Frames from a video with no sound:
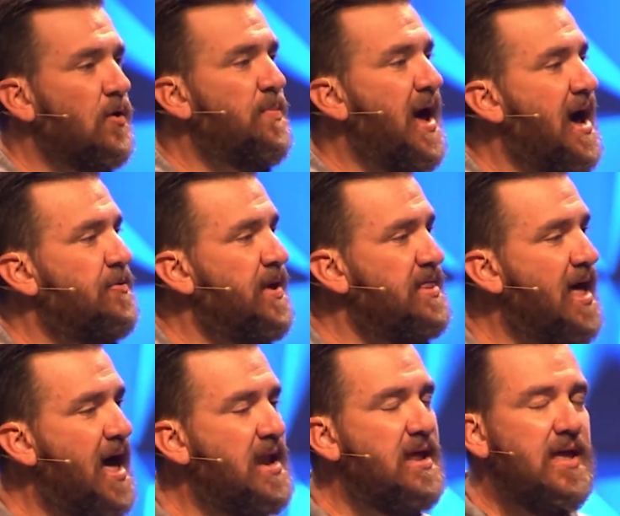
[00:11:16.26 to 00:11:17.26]
path, man,
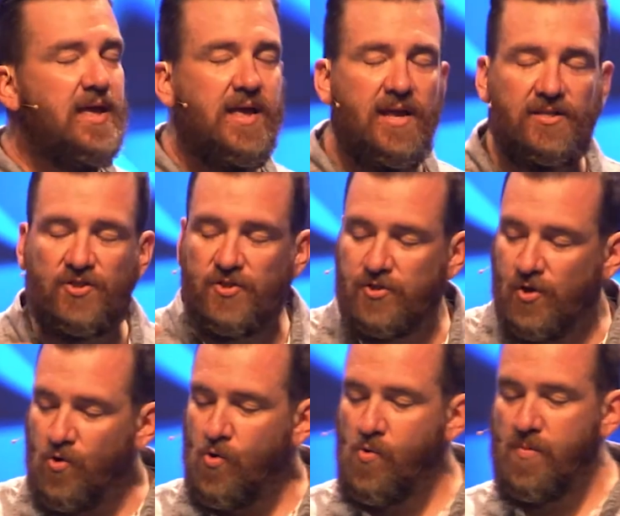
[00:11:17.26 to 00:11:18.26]
that is
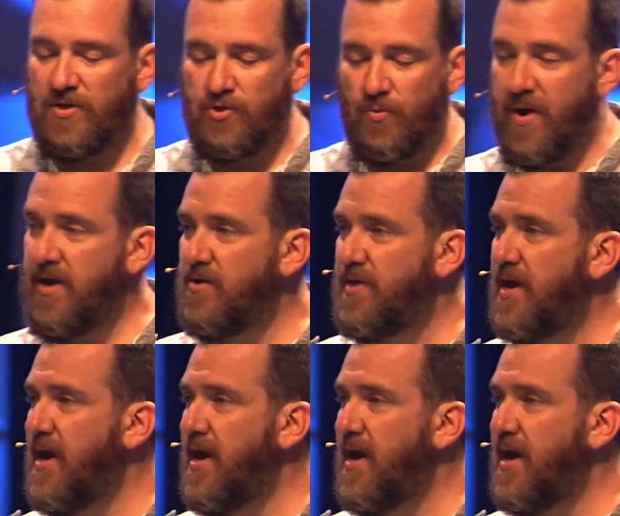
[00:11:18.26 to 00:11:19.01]
so much greater than